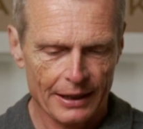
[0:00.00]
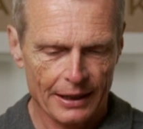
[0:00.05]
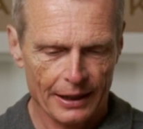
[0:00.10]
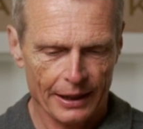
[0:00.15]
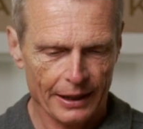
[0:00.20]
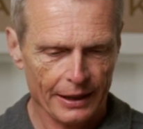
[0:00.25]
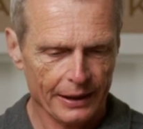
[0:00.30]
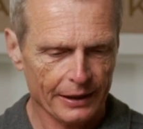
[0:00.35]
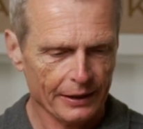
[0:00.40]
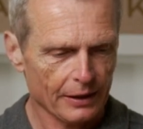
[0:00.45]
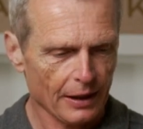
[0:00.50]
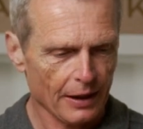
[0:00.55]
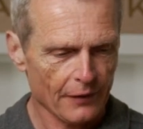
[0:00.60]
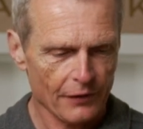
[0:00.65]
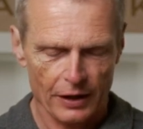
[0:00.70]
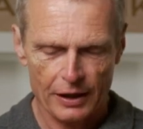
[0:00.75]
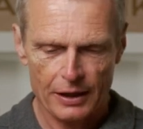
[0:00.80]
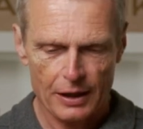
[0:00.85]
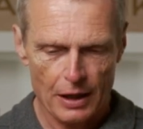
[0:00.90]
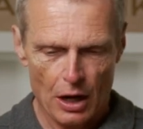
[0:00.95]
And if
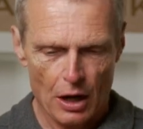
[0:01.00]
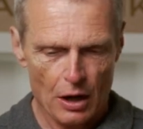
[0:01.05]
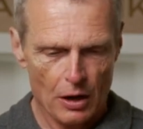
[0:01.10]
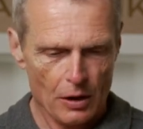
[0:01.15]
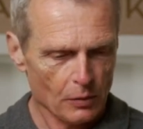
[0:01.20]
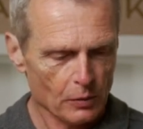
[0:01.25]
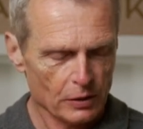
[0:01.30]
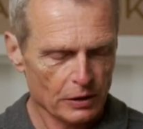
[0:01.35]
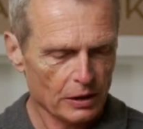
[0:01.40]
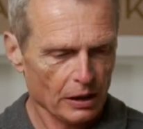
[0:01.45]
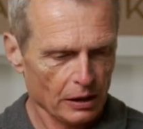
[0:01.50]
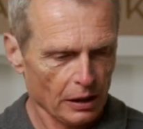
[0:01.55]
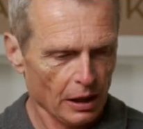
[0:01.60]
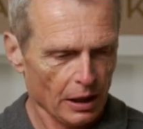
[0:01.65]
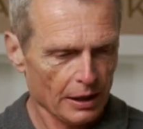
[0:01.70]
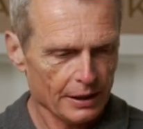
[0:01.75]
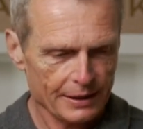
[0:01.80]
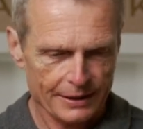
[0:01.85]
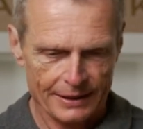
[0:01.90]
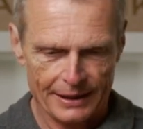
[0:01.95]
I was to
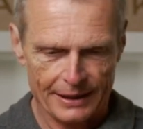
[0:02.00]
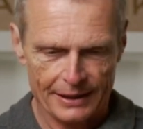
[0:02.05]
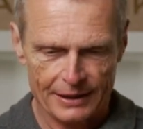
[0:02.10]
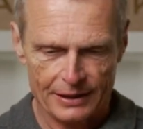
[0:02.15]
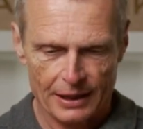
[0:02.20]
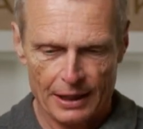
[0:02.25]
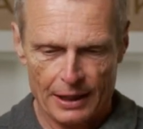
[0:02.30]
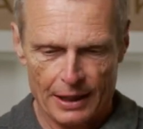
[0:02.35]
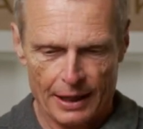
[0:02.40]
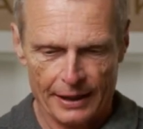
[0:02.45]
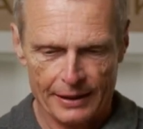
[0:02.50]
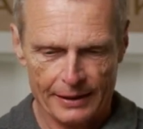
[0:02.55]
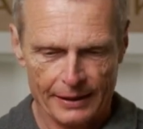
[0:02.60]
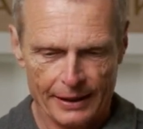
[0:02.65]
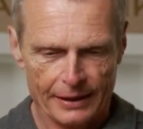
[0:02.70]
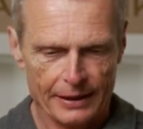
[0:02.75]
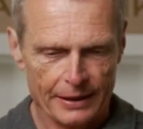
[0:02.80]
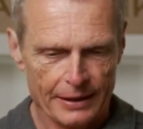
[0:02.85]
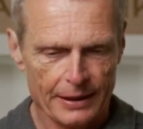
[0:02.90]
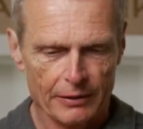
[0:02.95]
cast this and
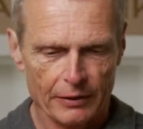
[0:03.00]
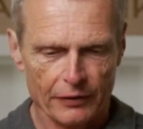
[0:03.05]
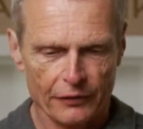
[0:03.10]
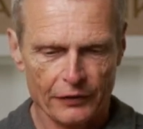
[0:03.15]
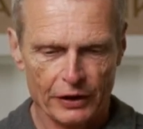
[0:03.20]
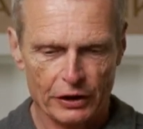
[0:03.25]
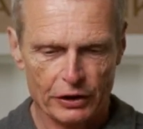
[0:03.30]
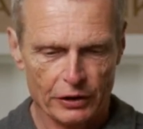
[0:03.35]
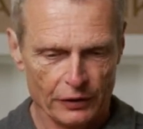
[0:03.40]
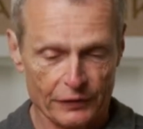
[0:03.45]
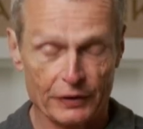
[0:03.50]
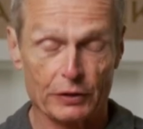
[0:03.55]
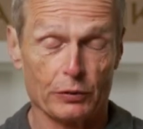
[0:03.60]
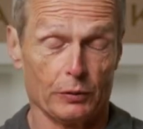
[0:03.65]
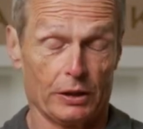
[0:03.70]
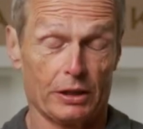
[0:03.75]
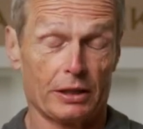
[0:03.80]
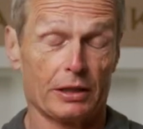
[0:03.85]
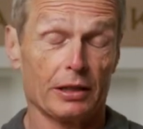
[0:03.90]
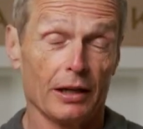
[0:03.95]
get it near a fish, the fish would
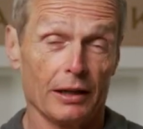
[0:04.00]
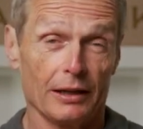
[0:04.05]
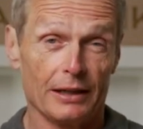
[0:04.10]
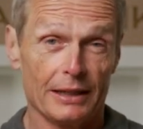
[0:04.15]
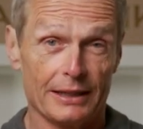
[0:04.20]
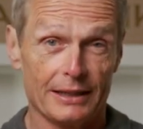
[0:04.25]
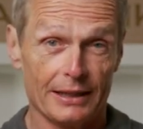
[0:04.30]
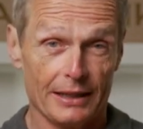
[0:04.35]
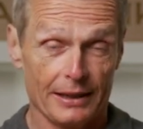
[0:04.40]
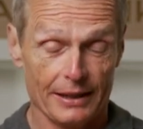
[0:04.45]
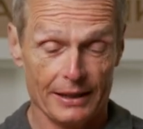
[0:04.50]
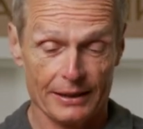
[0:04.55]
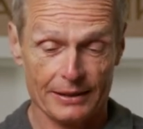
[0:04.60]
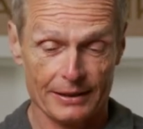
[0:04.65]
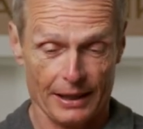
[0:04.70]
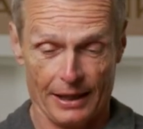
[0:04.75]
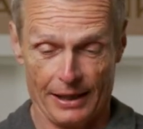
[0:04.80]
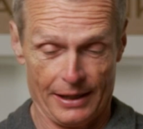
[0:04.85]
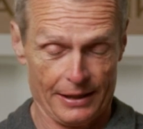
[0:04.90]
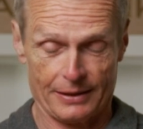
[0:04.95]
certainly see this
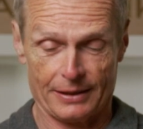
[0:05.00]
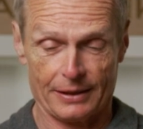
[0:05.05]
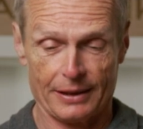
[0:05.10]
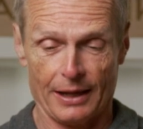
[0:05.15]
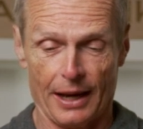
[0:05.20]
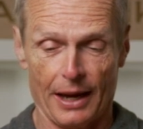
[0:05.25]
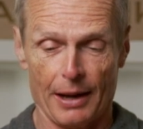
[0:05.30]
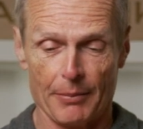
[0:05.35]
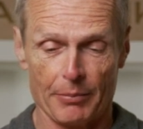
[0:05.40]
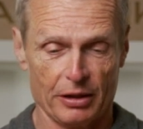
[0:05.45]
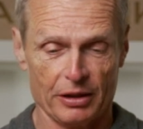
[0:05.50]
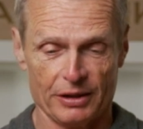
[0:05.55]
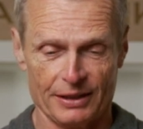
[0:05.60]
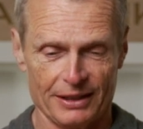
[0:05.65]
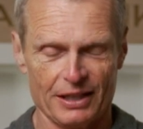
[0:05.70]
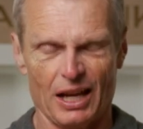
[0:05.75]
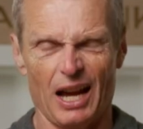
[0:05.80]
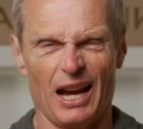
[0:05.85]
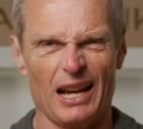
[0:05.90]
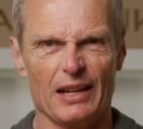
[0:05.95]
and scare because it's
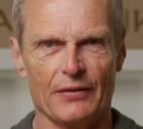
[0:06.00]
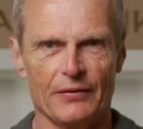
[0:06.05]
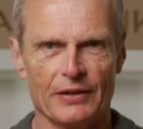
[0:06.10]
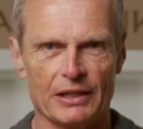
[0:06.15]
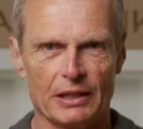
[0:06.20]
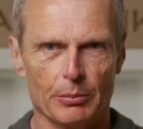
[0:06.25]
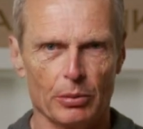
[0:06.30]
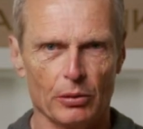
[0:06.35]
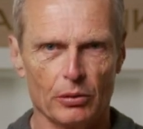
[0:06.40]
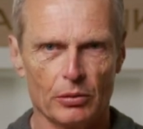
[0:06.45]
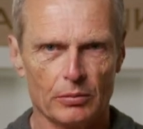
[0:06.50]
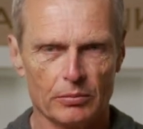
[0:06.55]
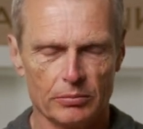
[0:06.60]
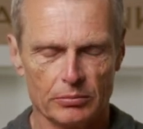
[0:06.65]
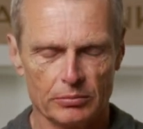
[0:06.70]
highly visible.